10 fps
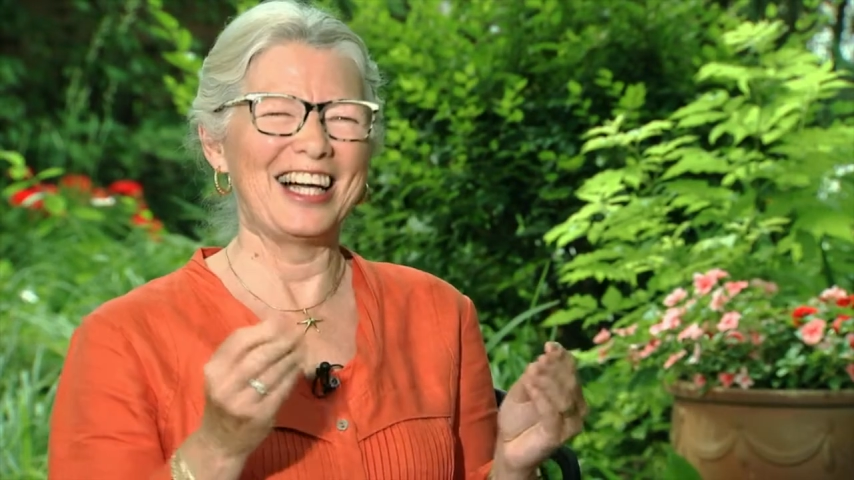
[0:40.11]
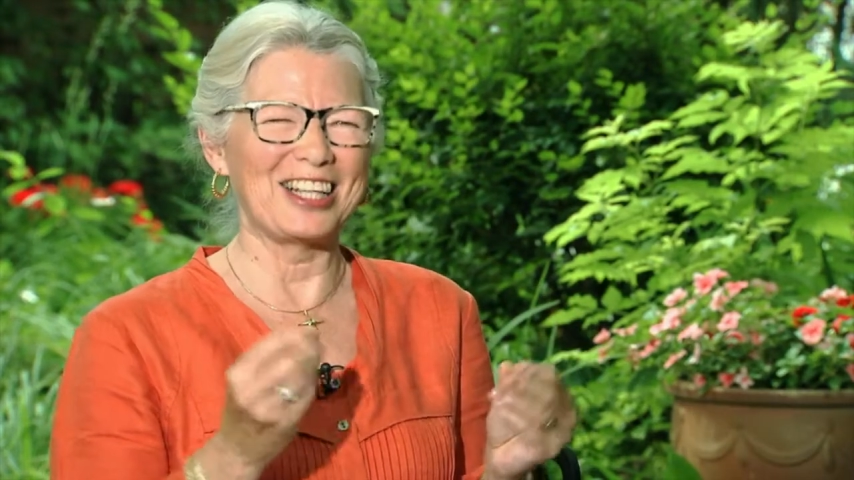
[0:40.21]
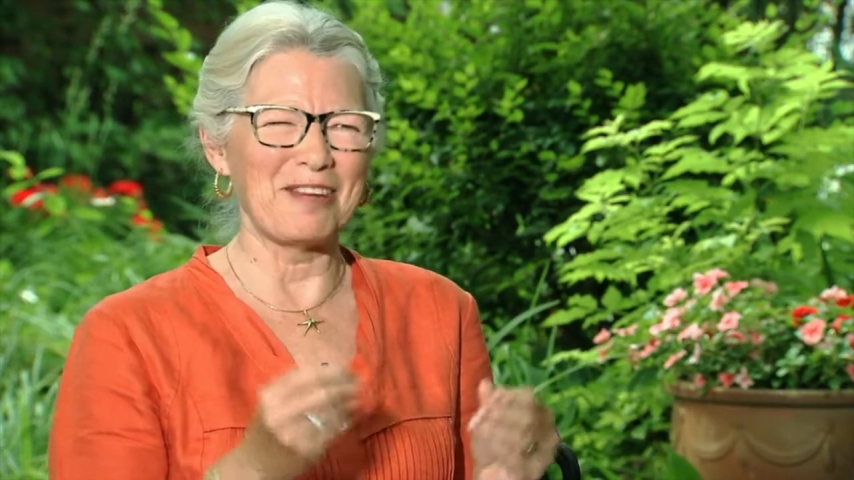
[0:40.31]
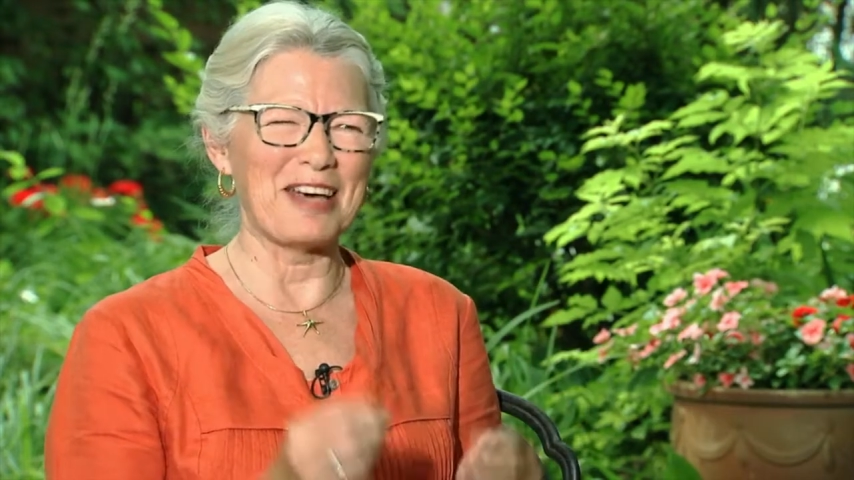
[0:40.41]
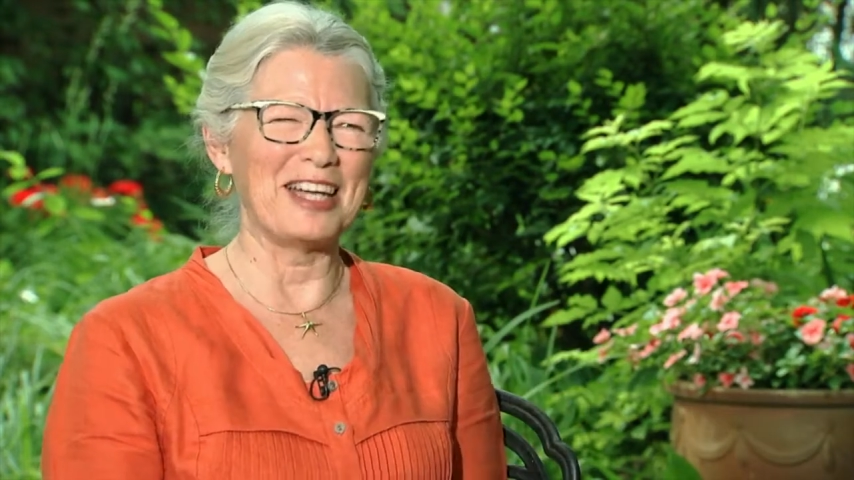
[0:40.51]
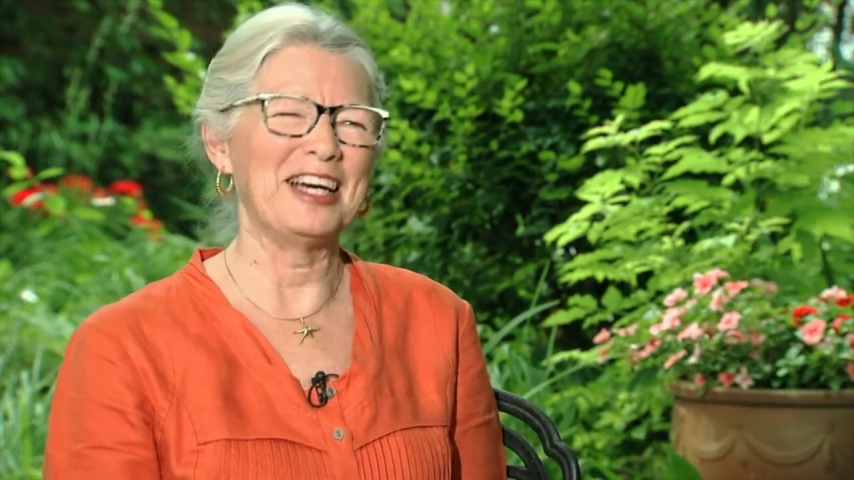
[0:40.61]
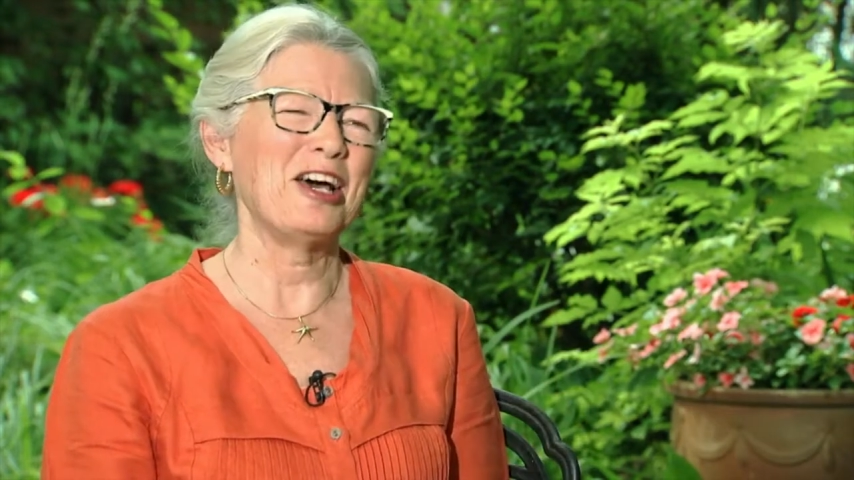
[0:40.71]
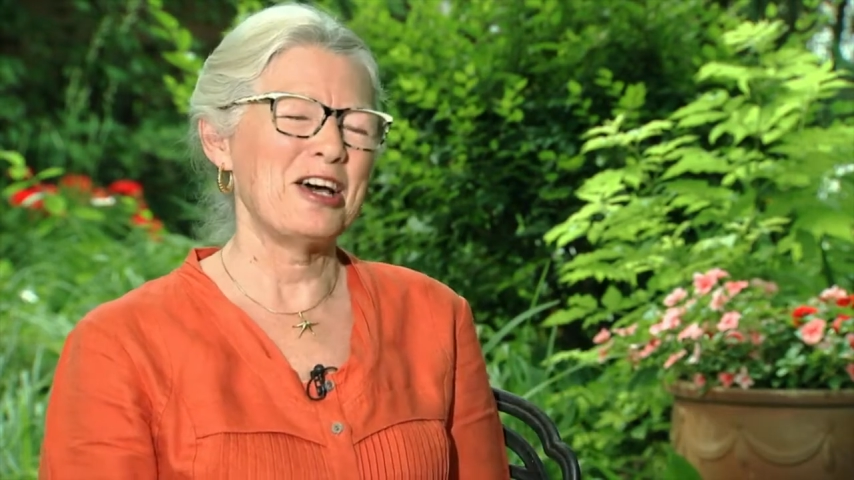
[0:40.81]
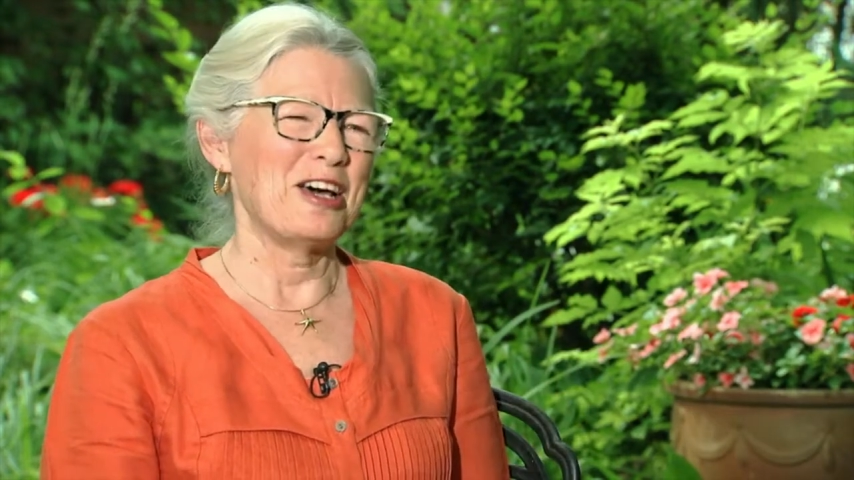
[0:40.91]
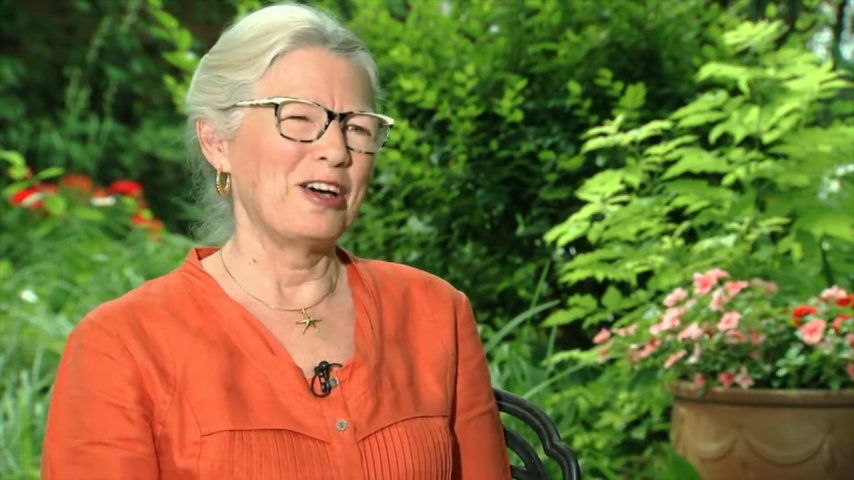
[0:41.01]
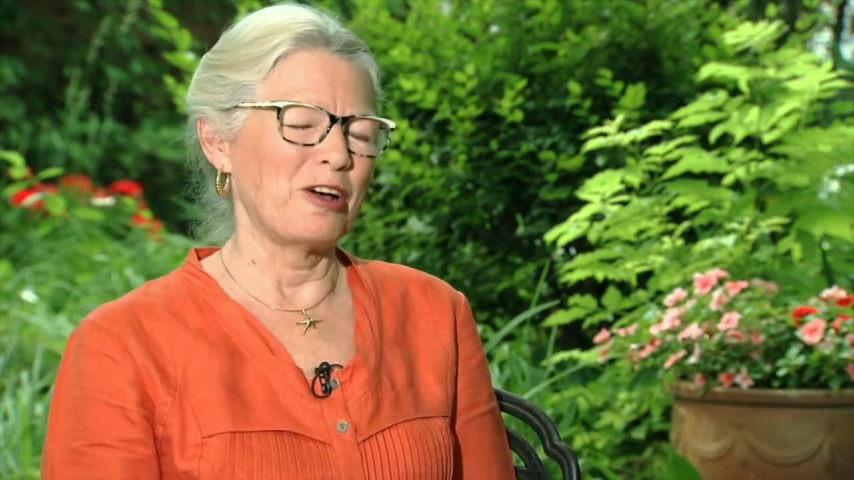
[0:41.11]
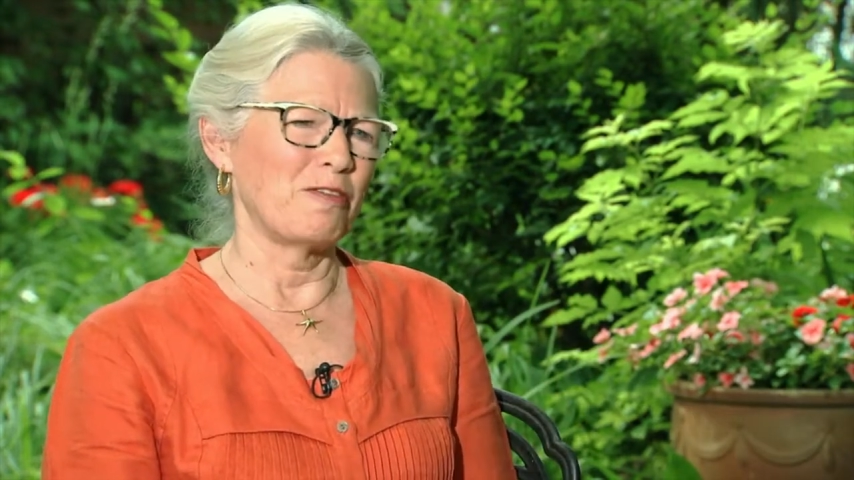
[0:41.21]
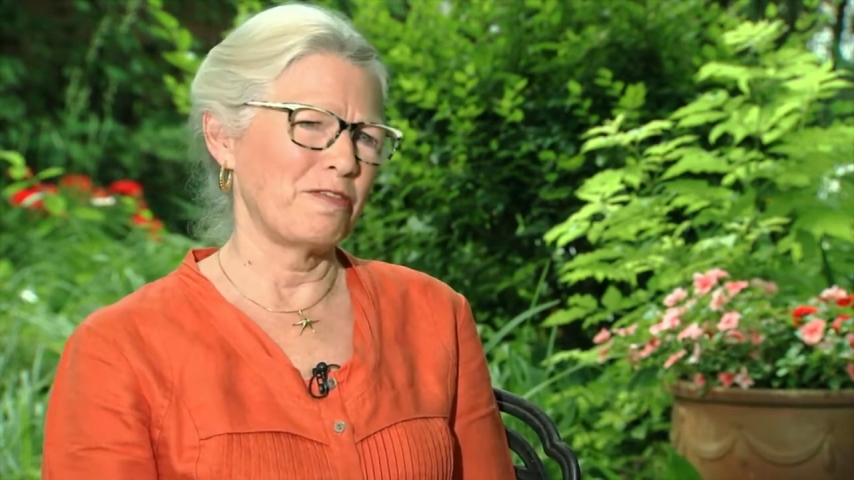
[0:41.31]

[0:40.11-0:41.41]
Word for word: a little bit you know,